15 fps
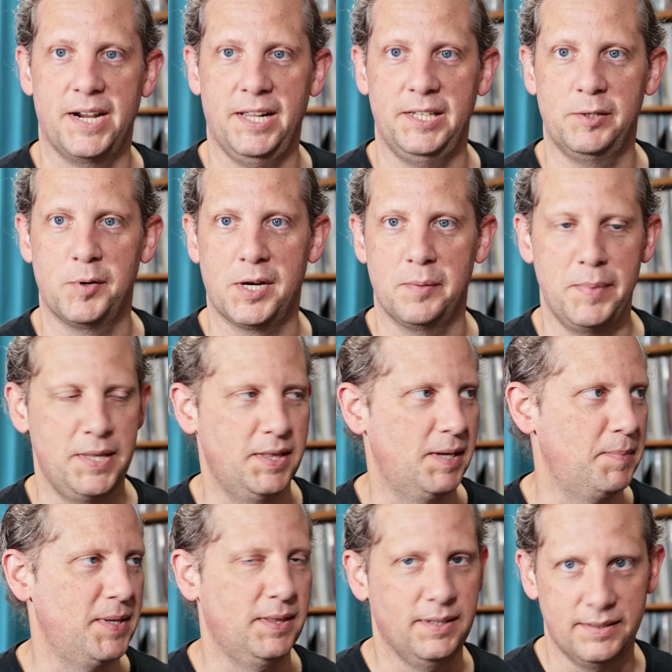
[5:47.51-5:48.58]
I highly recommend
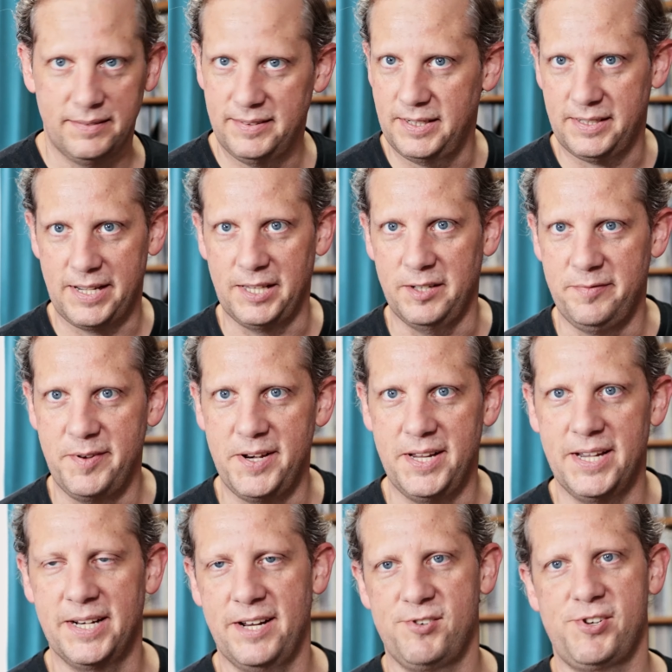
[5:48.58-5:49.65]
them. And the Kelly Finnegan I